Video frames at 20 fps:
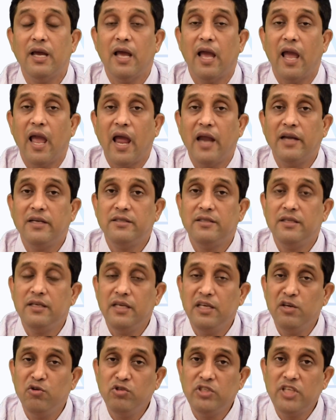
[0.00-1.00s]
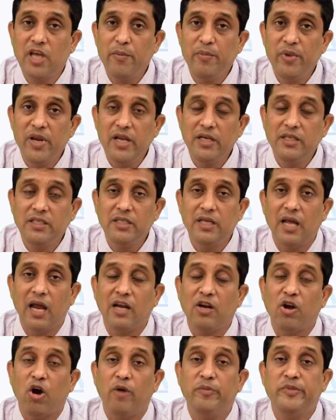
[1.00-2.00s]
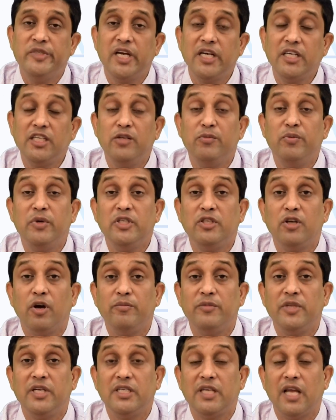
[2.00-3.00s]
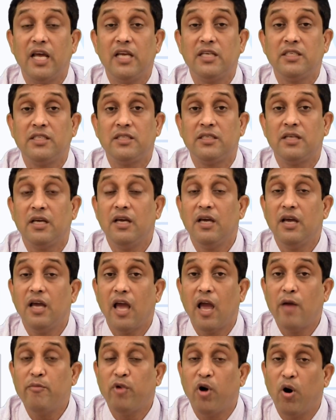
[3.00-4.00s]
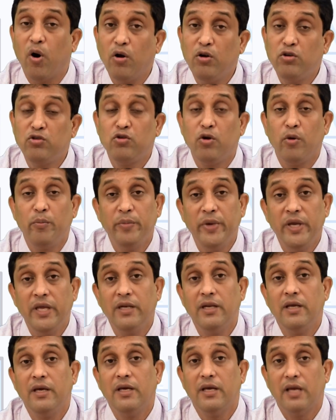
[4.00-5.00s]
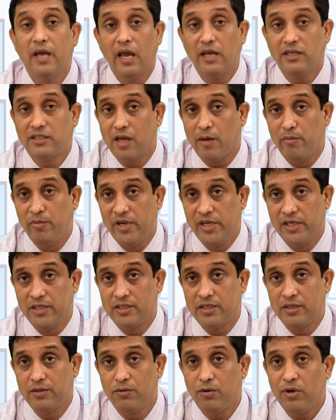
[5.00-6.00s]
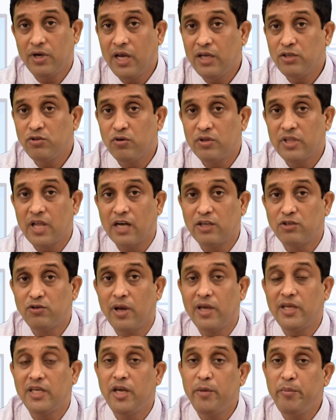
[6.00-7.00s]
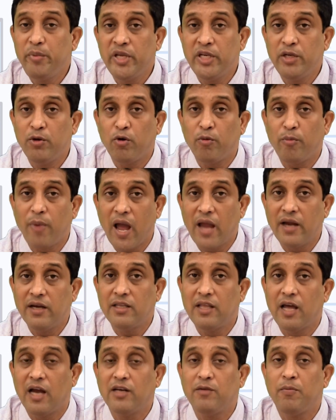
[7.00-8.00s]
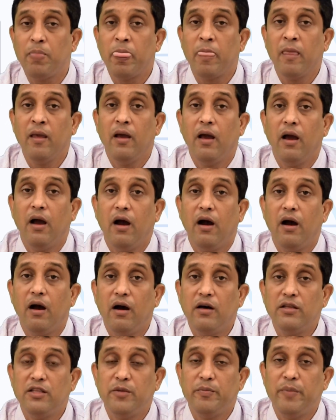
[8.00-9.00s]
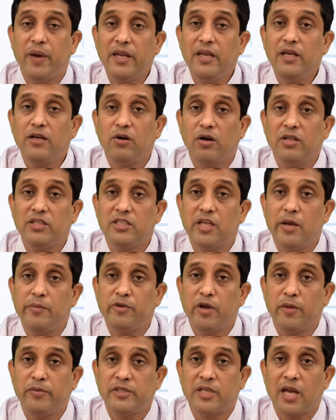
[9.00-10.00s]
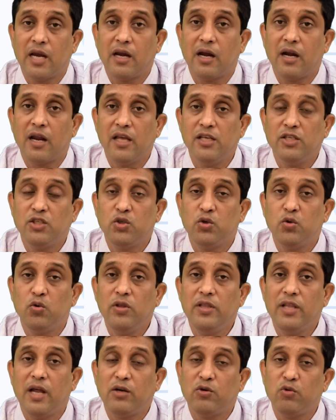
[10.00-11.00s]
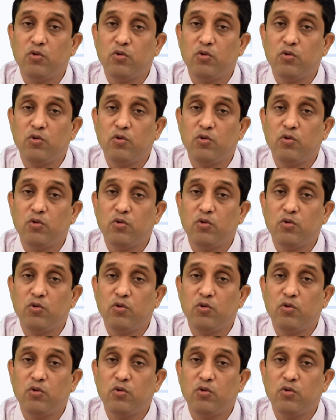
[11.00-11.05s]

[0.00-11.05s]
and the usability and objectivity of the test have also been established. Okay, so that's why keep in your mind that the very concept of standardized tool, that